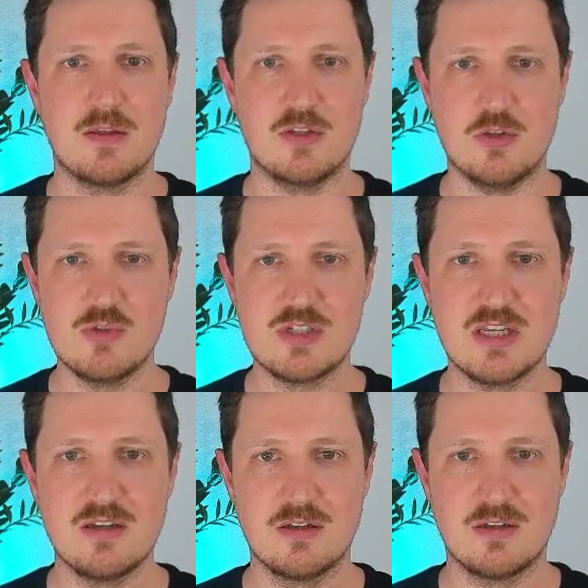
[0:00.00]

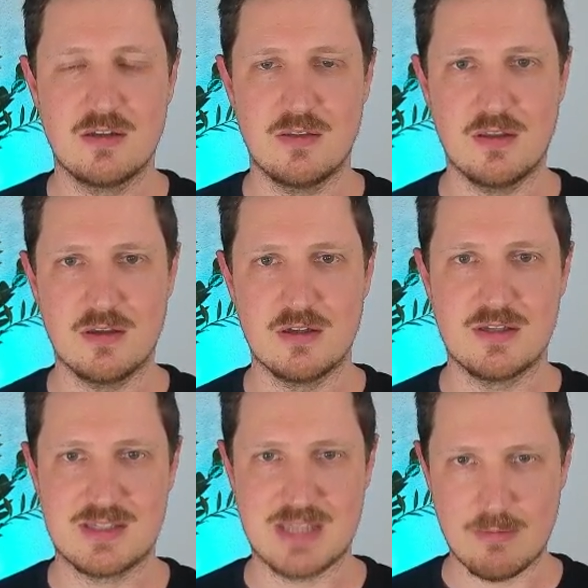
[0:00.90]
using
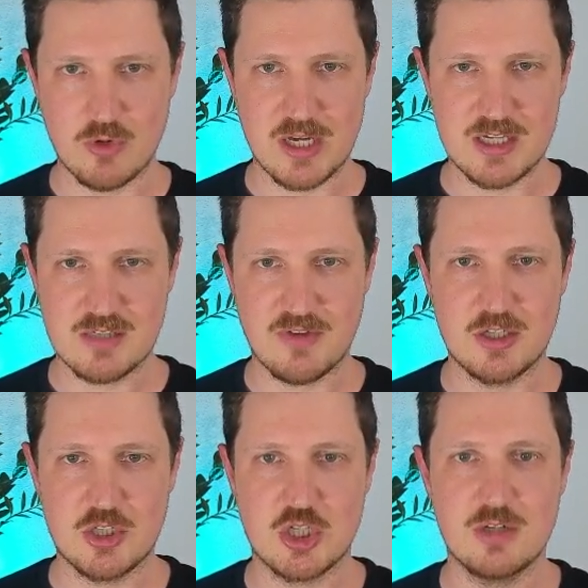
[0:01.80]
the summarize
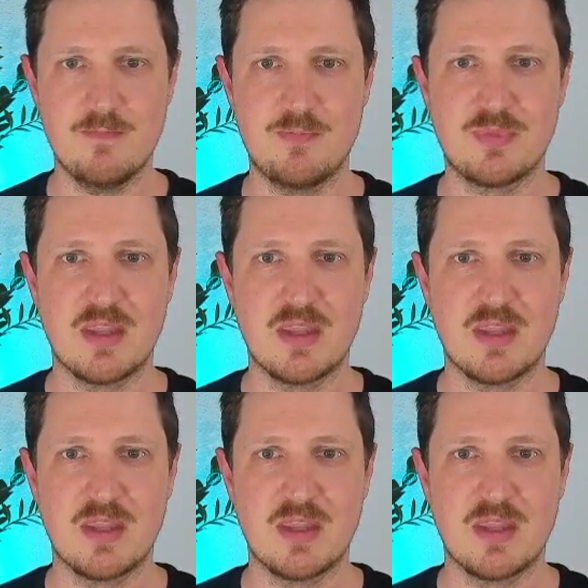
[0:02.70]
function.